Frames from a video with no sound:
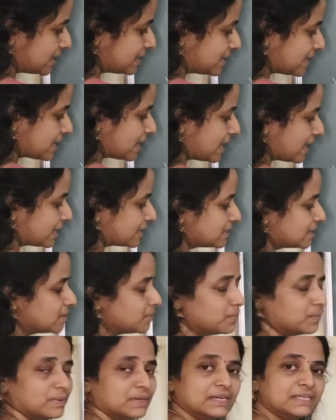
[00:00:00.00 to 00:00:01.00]
underline
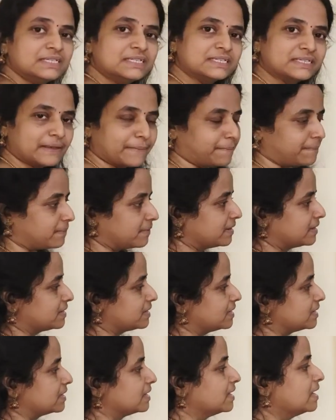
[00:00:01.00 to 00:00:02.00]
the words
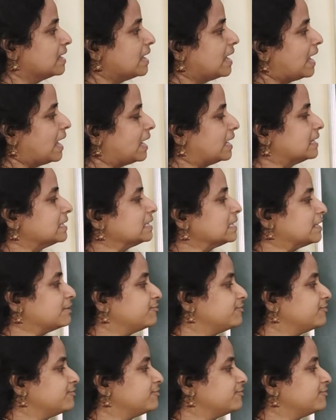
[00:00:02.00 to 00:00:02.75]
separately. And